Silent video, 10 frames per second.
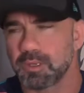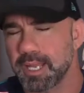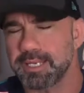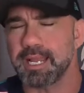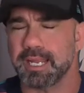
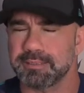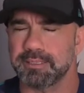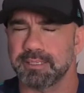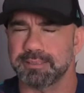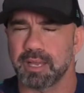And yeah, I
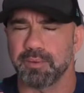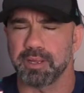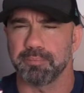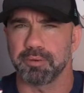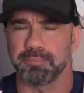said it that
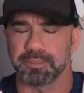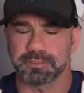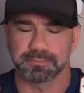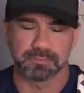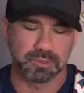way on
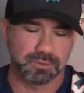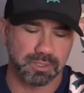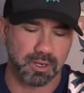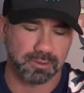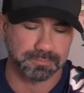purpose.
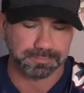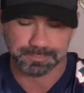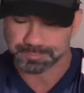So,